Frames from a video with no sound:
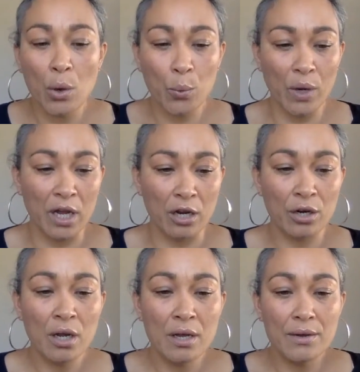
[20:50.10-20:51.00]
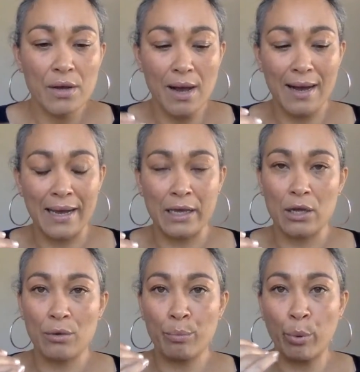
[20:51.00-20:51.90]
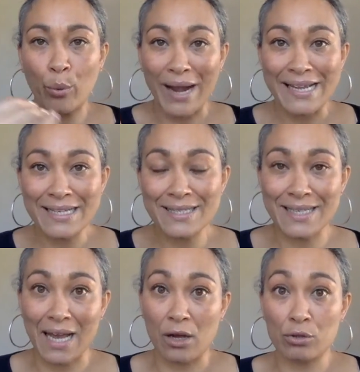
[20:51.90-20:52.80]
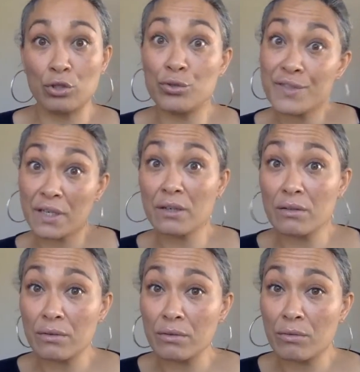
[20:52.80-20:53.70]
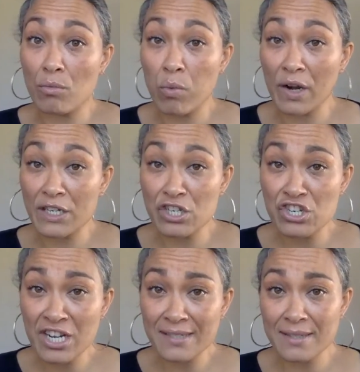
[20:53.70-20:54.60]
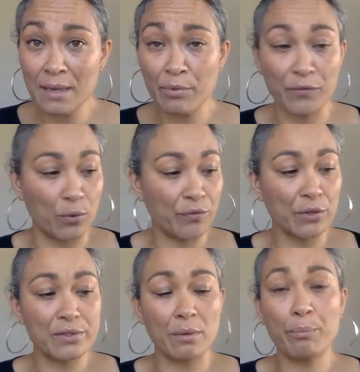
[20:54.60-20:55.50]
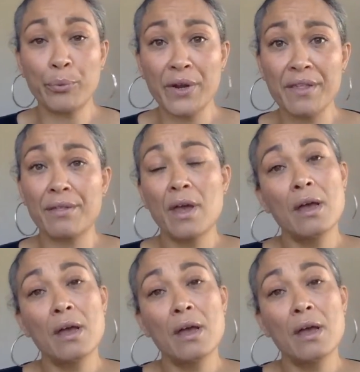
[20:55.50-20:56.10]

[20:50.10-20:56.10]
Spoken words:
where I break it down using what I just said before. Focus on breath,